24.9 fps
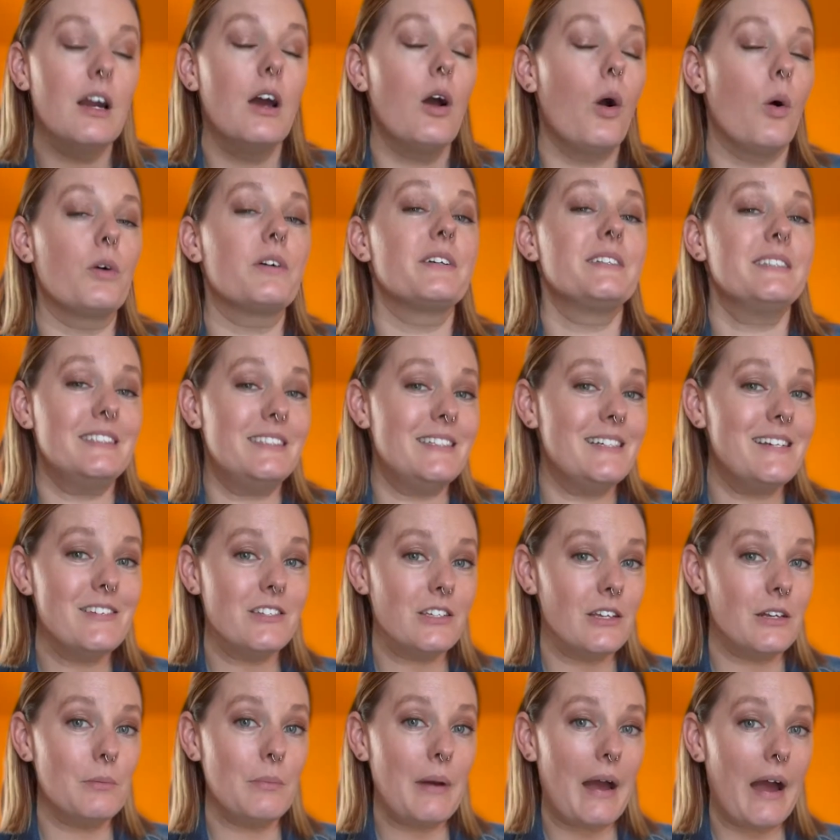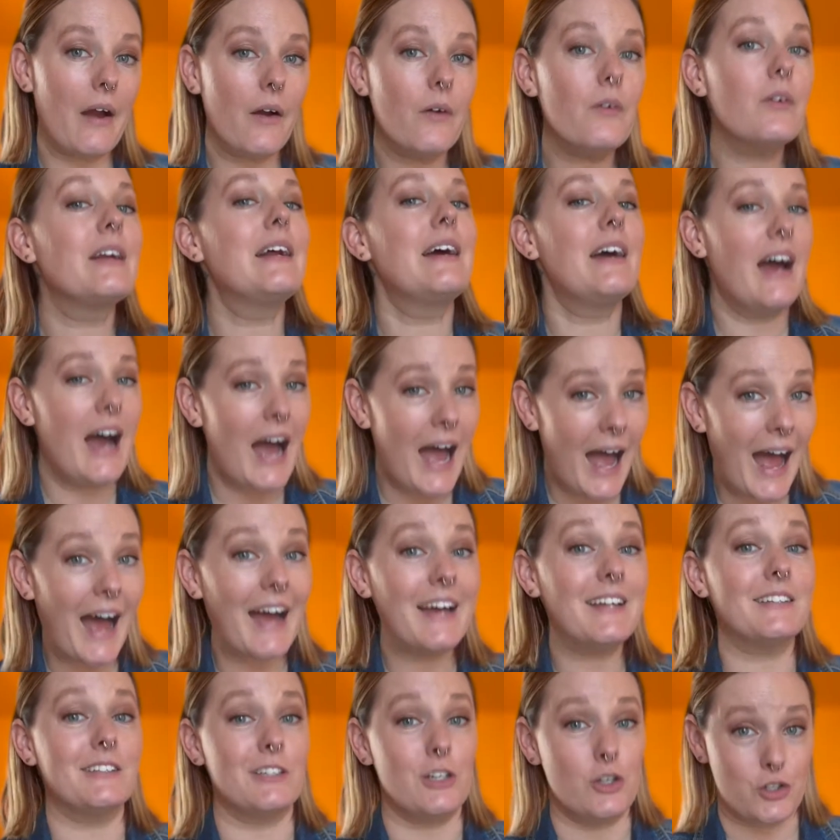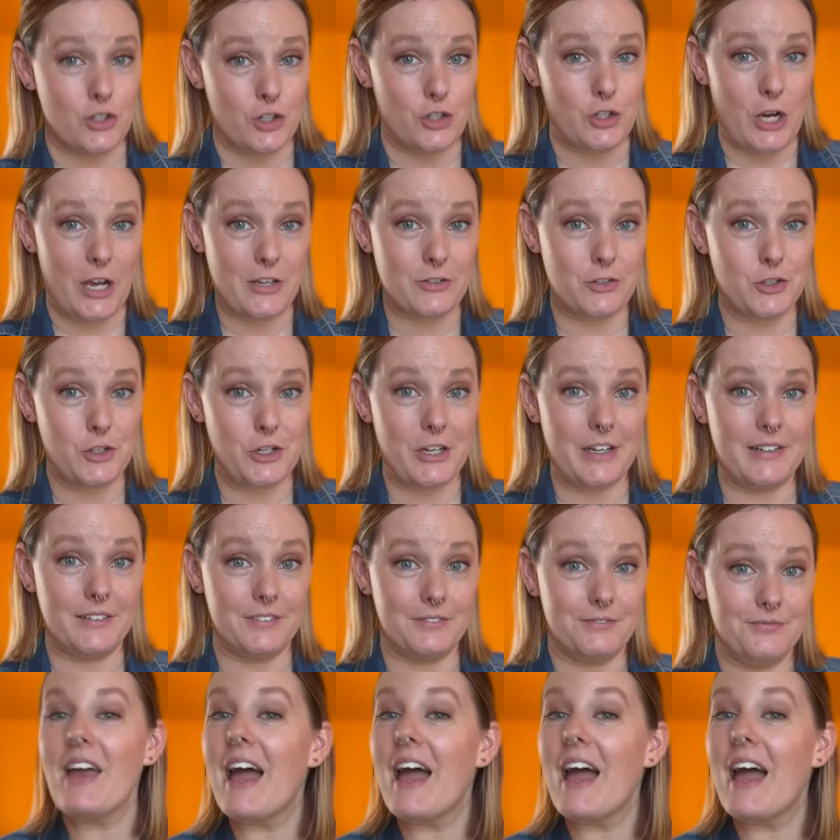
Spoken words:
or a decent amount, highly suggest it.